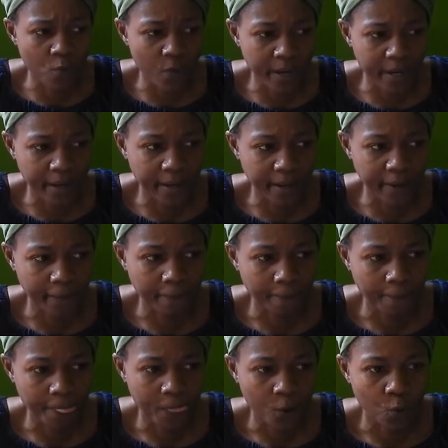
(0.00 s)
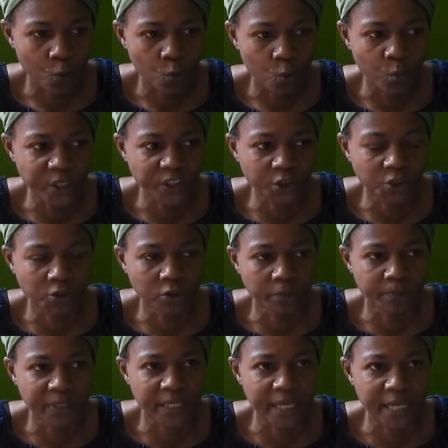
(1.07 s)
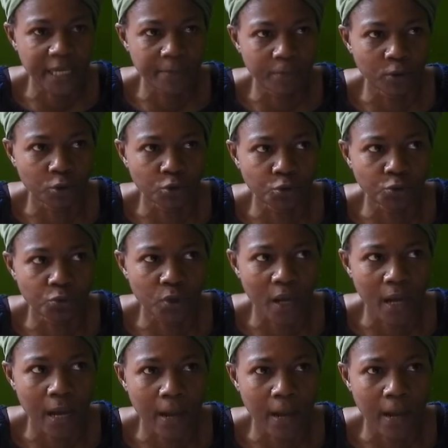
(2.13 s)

where we should be able to